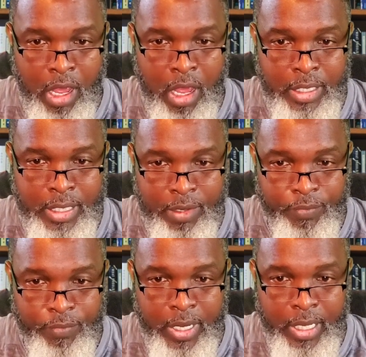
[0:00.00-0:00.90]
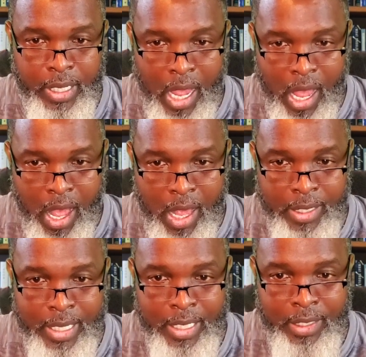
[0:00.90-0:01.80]
a different God
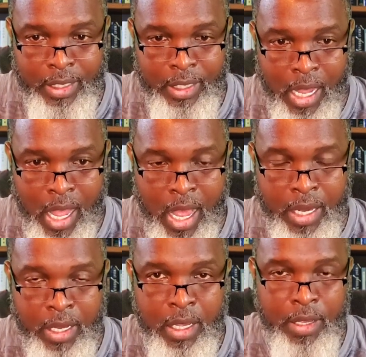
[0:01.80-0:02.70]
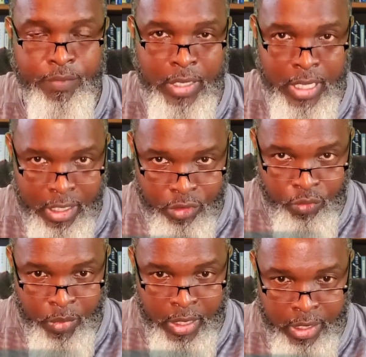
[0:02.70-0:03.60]
than the God of
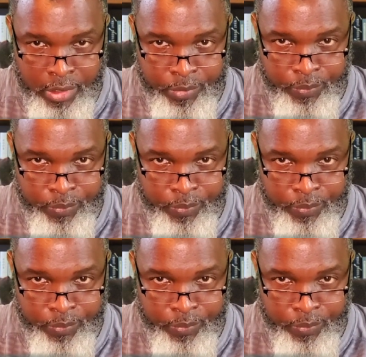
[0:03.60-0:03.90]
Israel.